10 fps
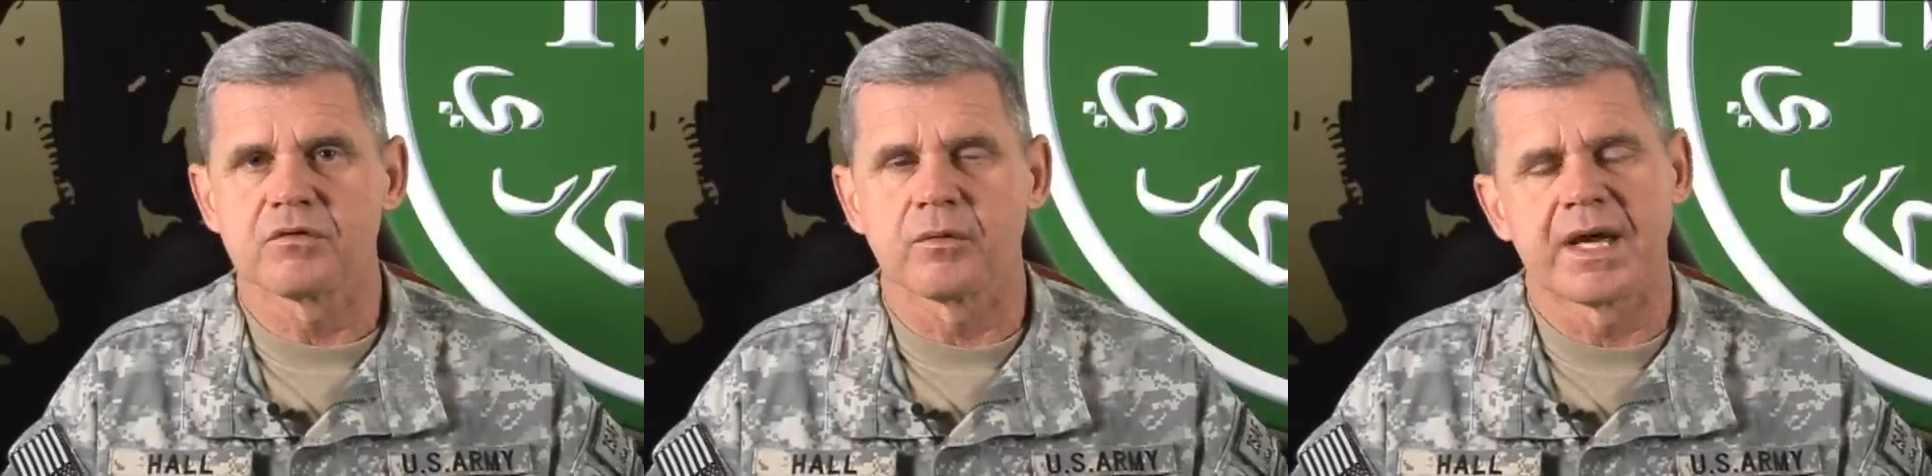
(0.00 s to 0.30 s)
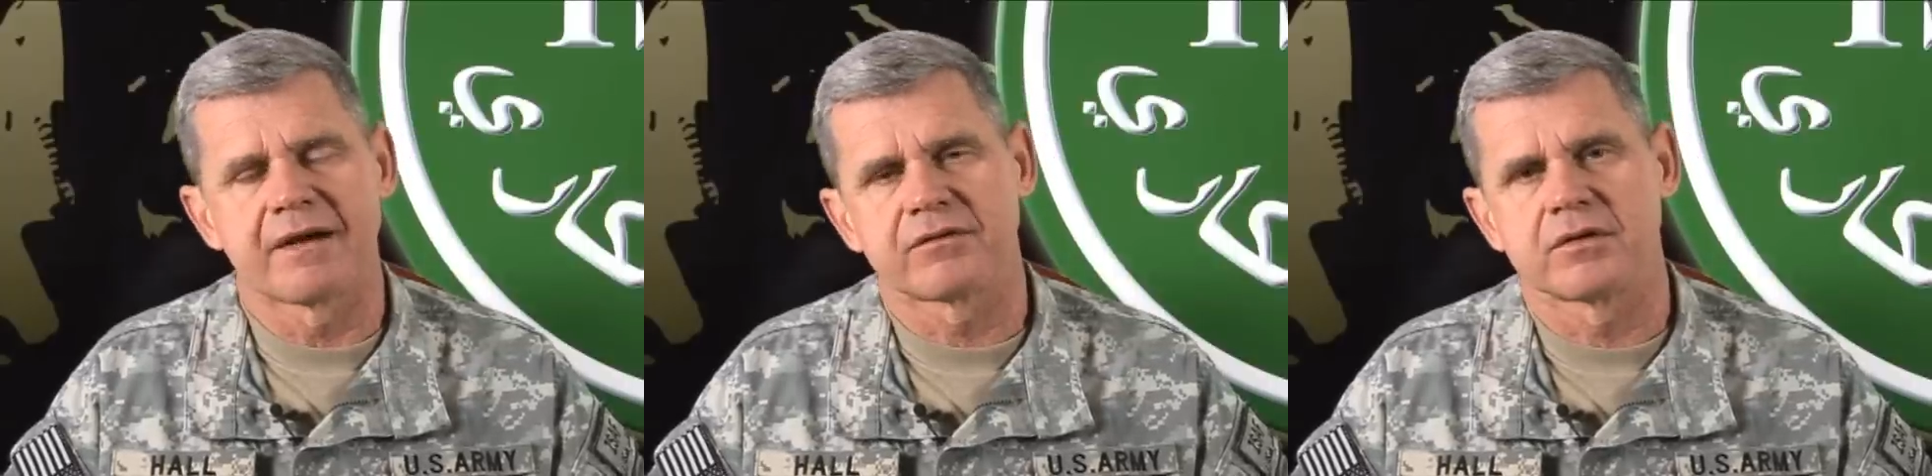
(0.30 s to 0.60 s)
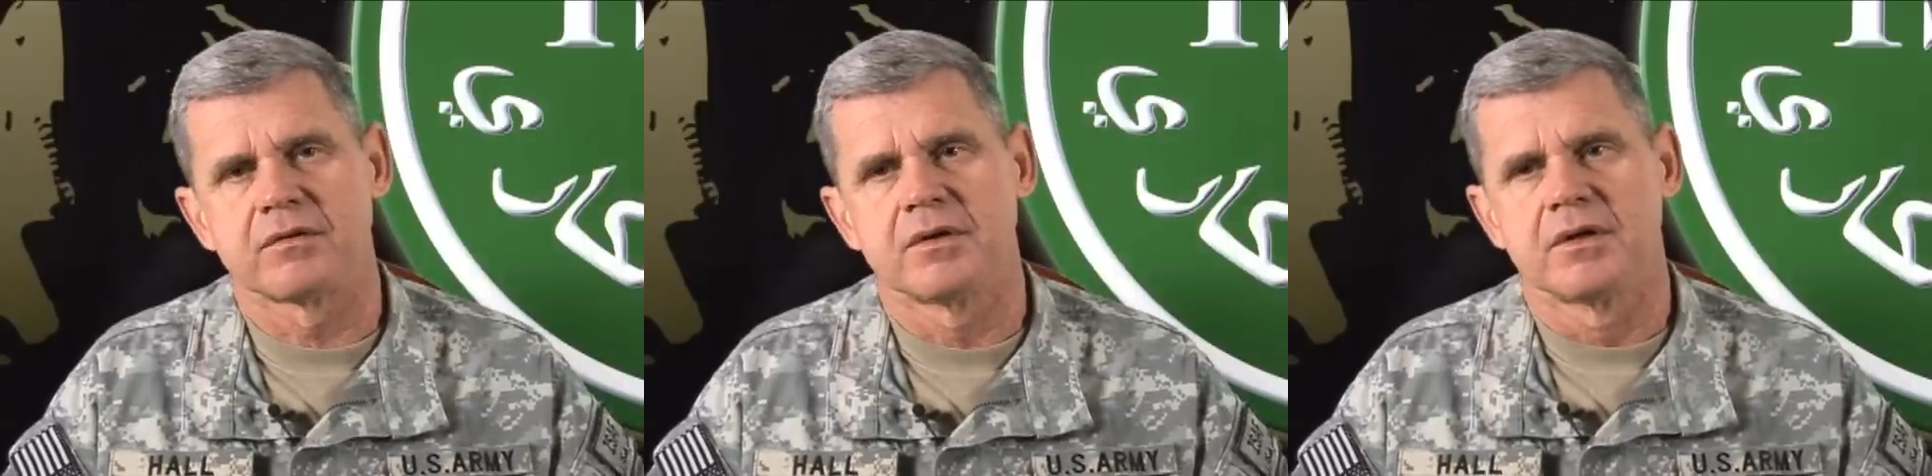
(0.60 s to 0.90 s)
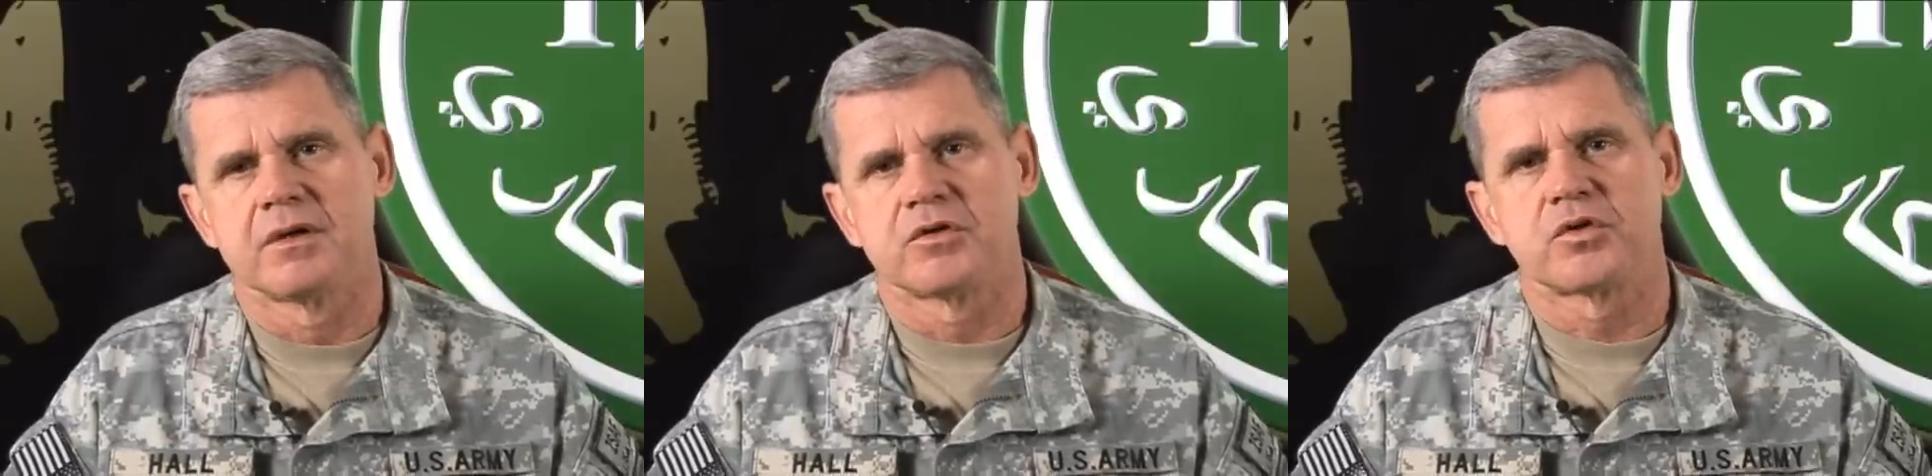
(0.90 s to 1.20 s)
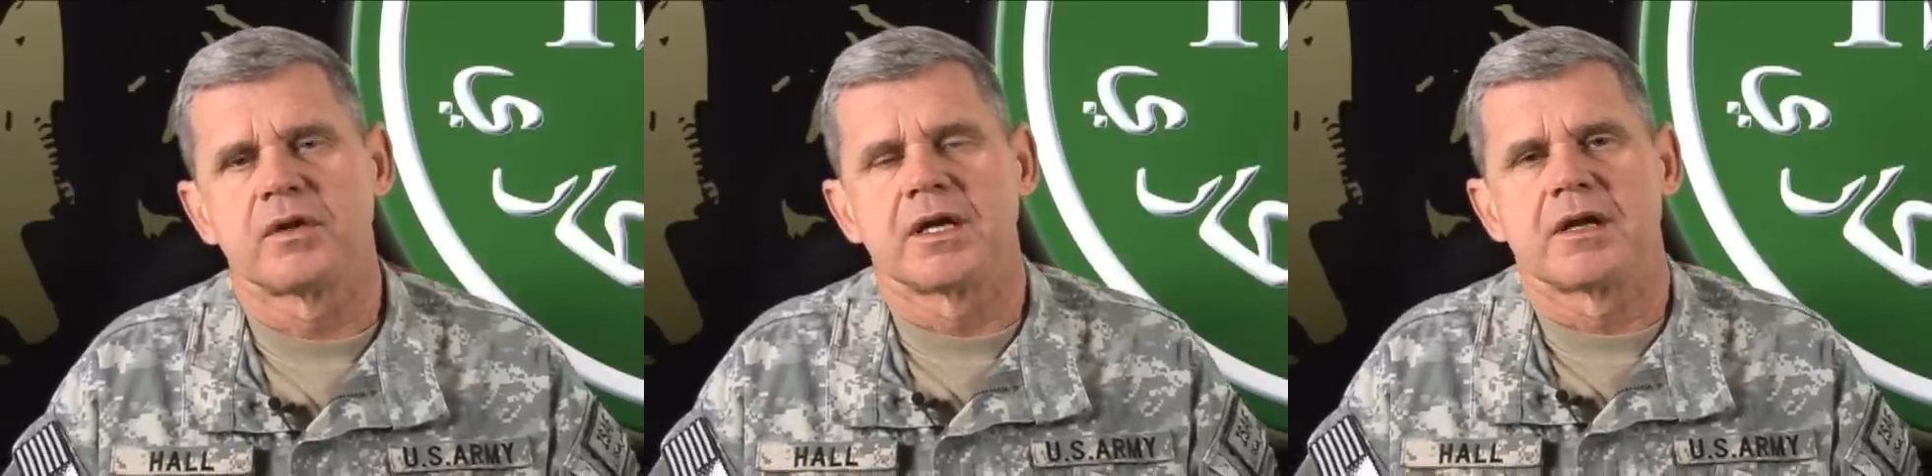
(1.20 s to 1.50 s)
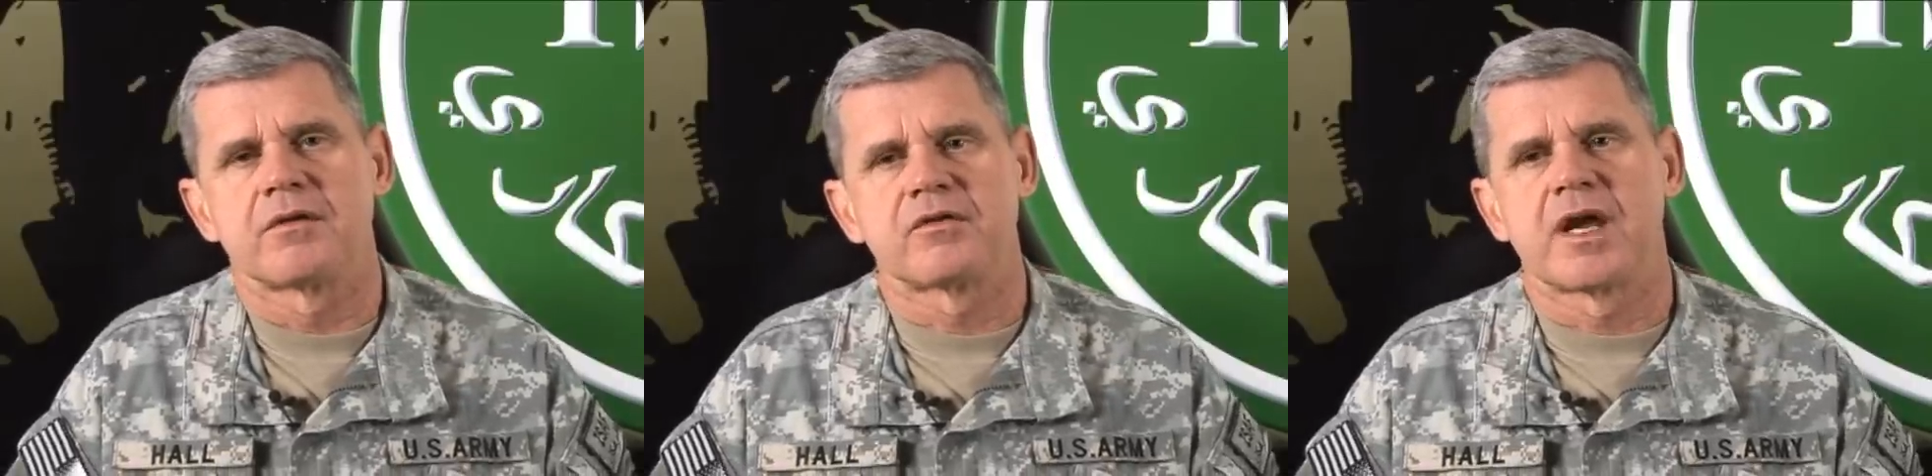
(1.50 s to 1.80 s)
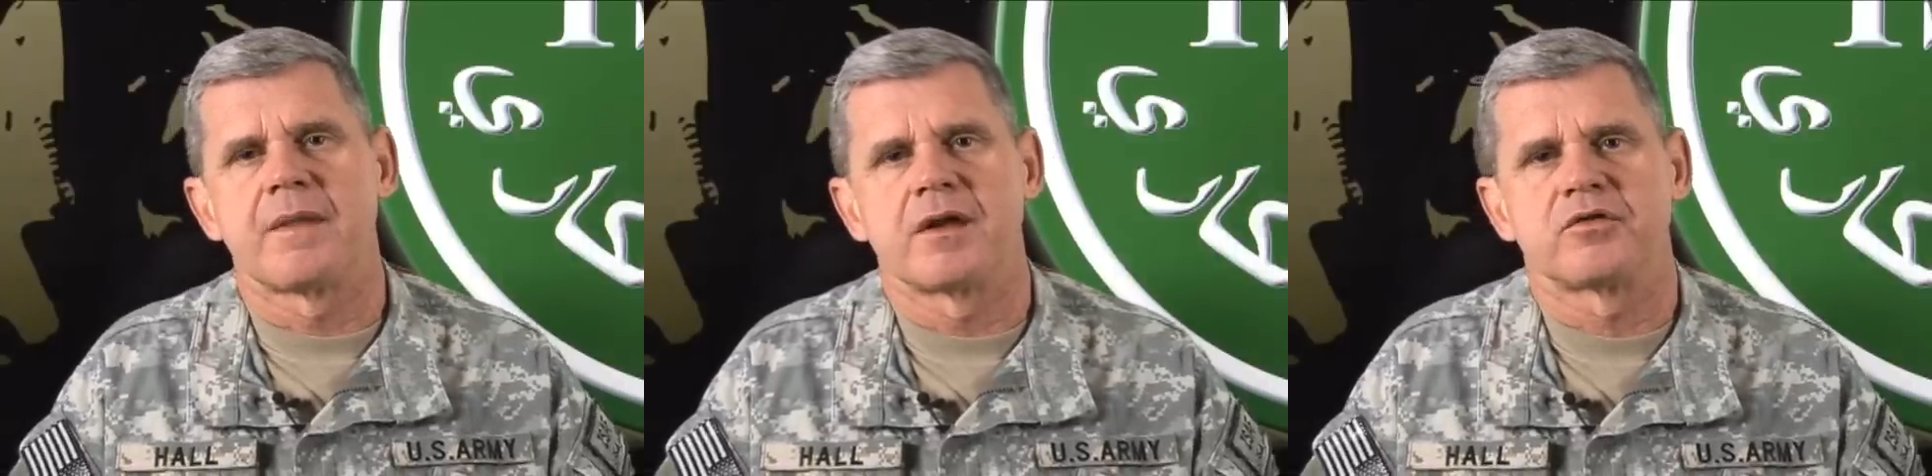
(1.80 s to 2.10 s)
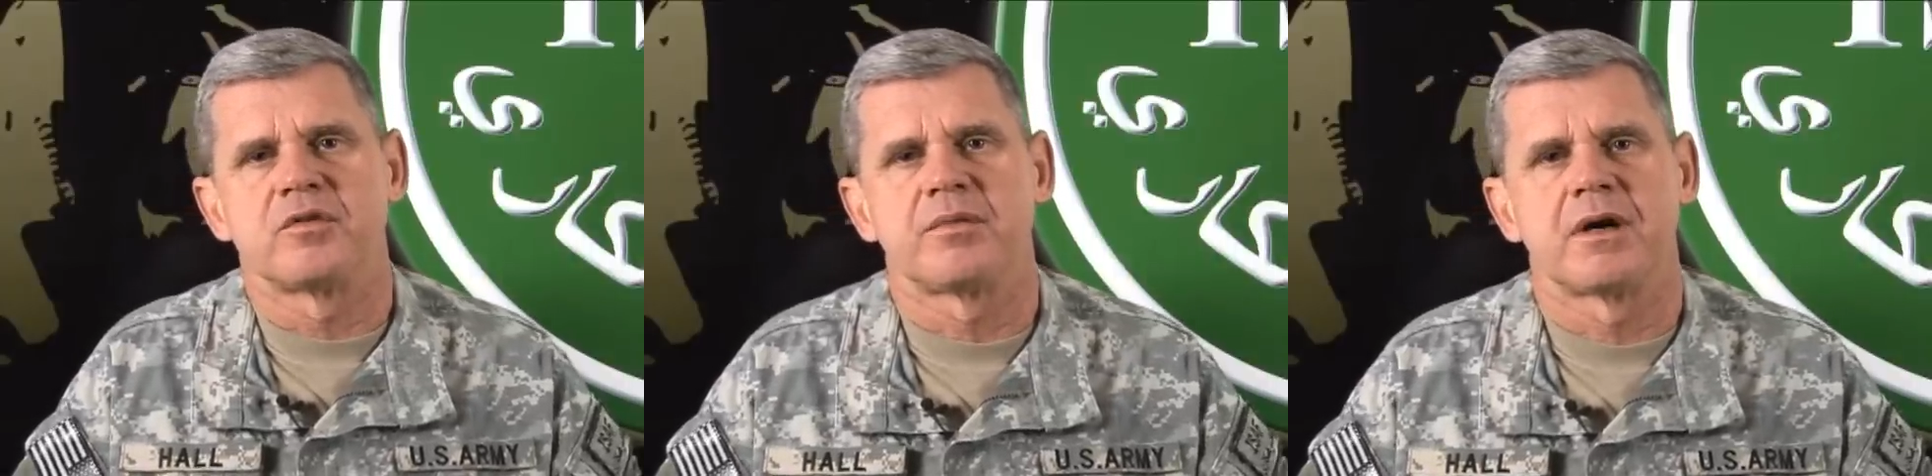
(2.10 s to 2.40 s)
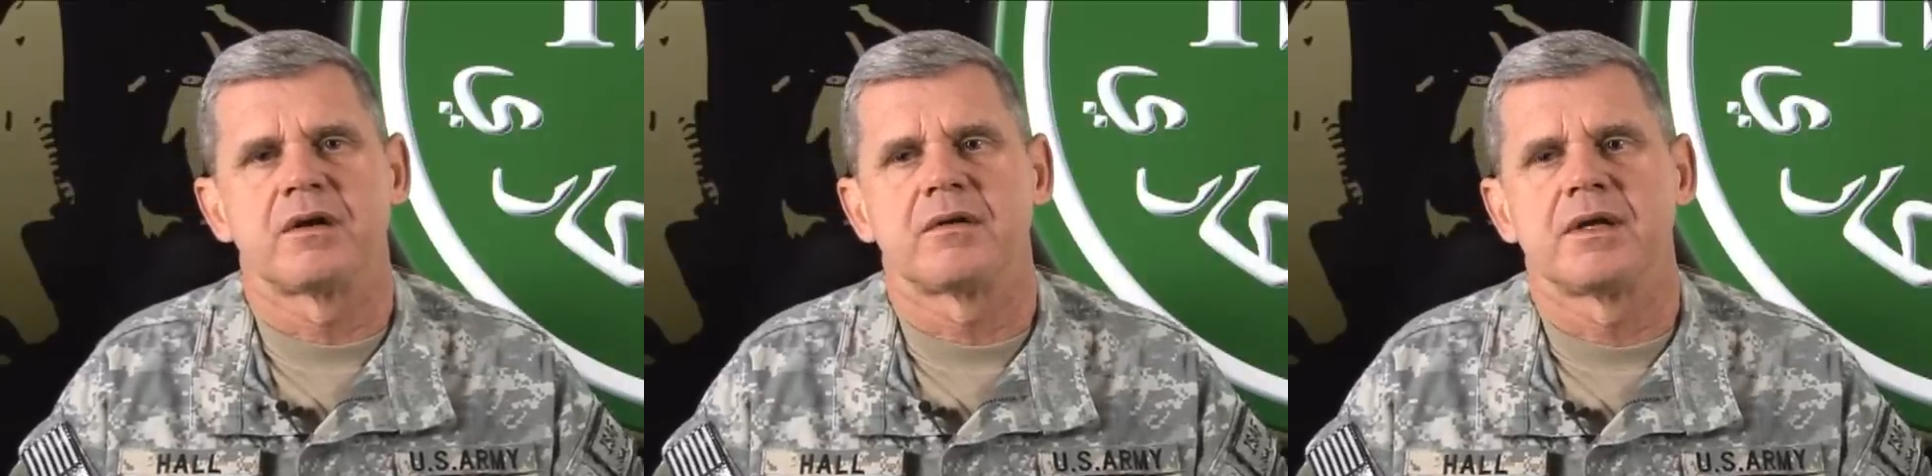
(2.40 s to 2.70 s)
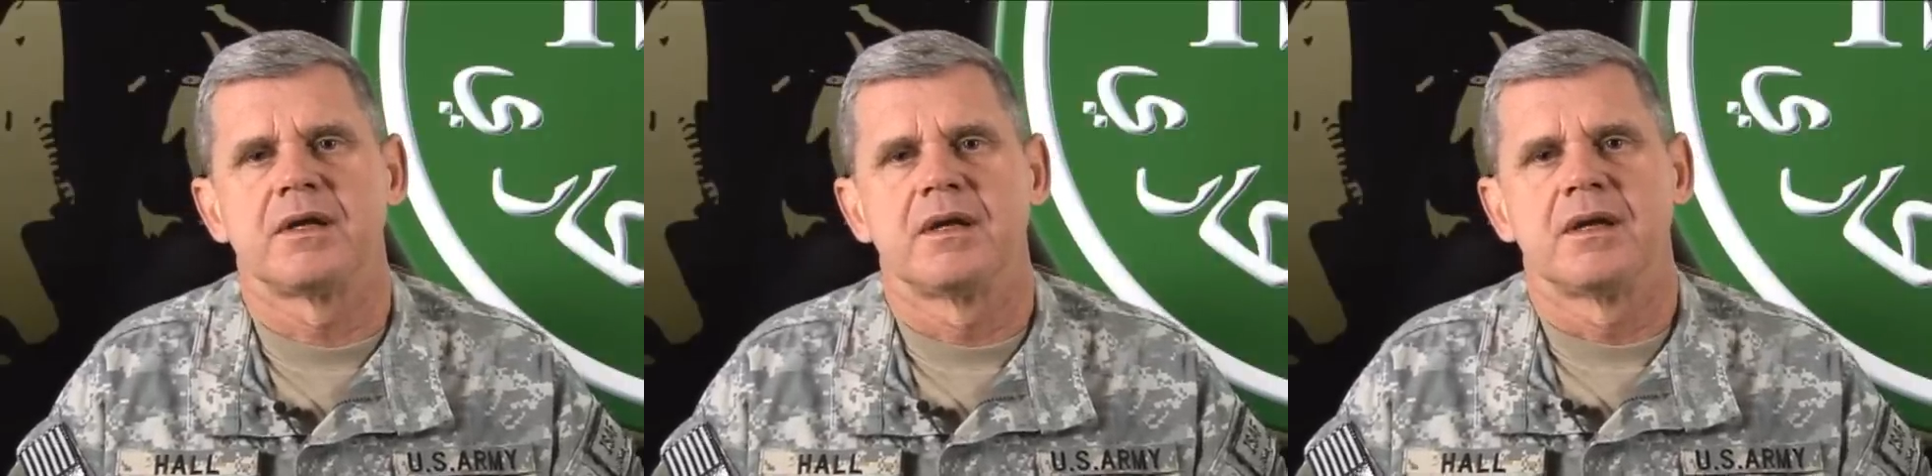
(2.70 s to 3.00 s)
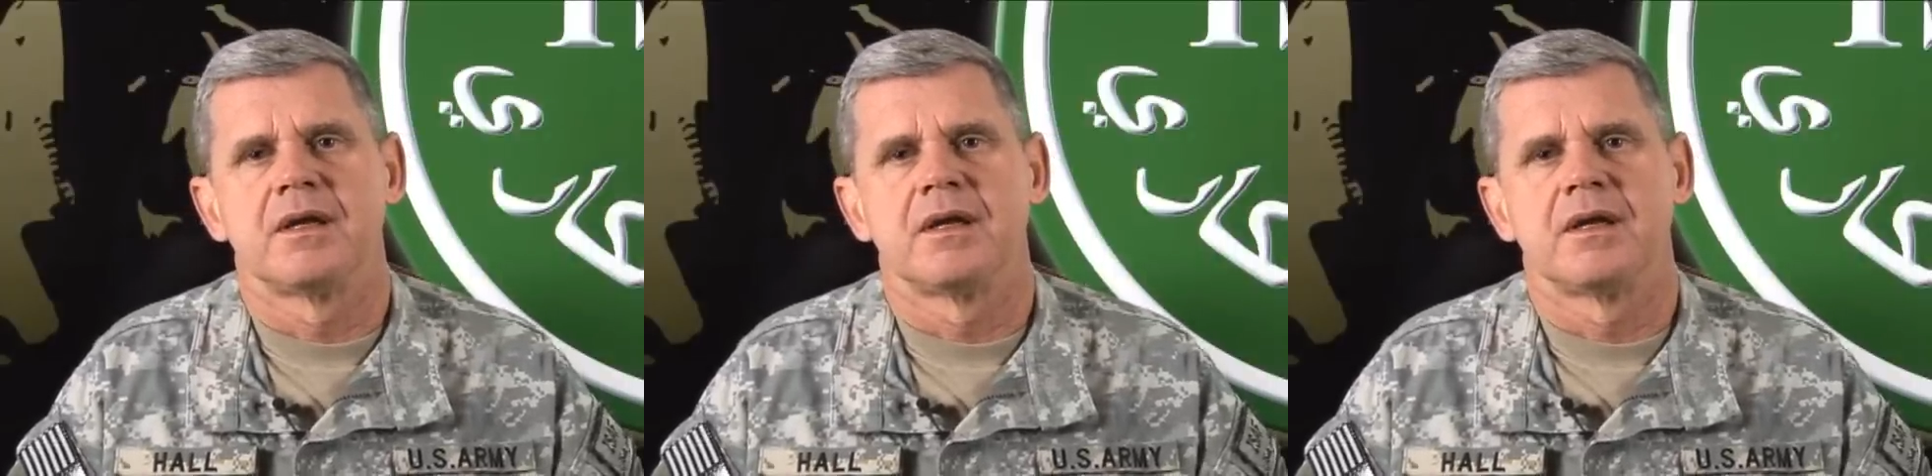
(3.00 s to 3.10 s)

So we have to truly understand that true partnering.